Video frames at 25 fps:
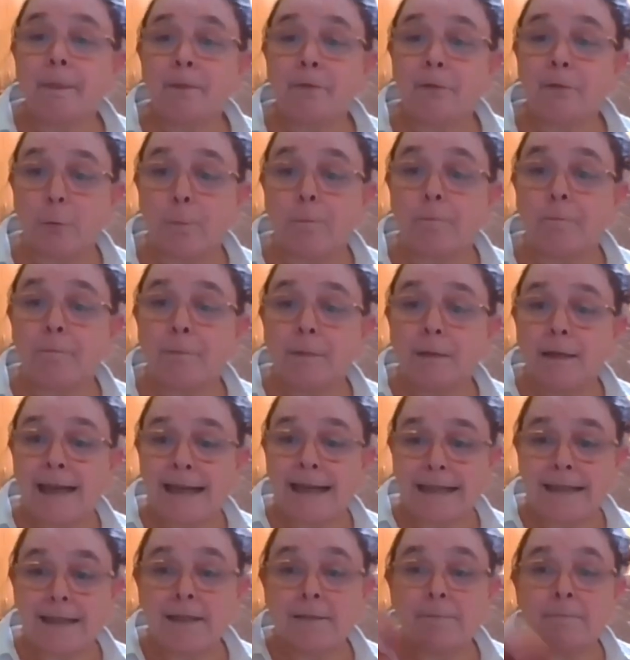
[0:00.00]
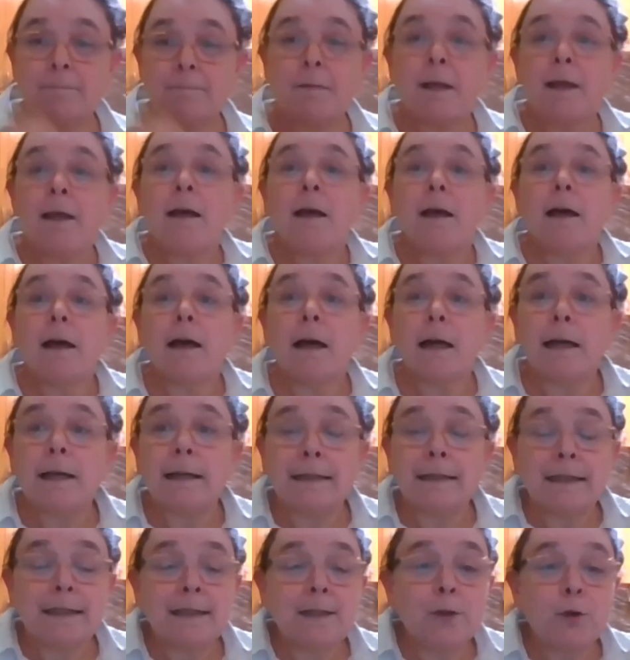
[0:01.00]
So, yes, uh,
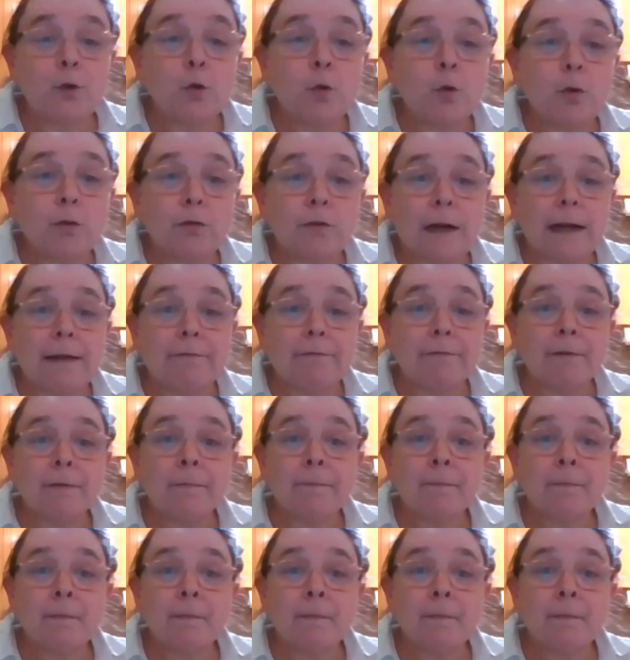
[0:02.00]
it's in the Google Drive.